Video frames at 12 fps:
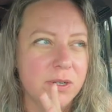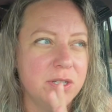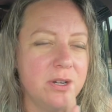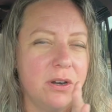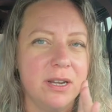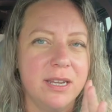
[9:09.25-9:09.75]

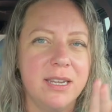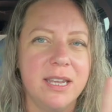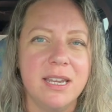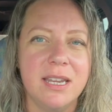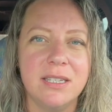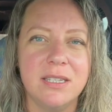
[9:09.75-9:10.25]
starting to
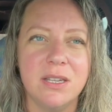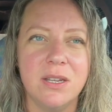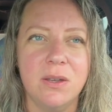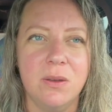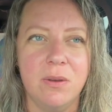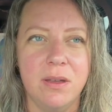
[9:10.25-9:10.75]
get
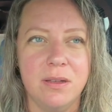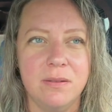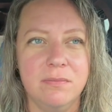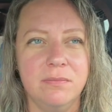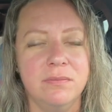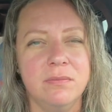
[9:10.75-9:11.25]
into
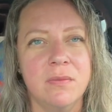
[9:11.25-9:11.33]
um,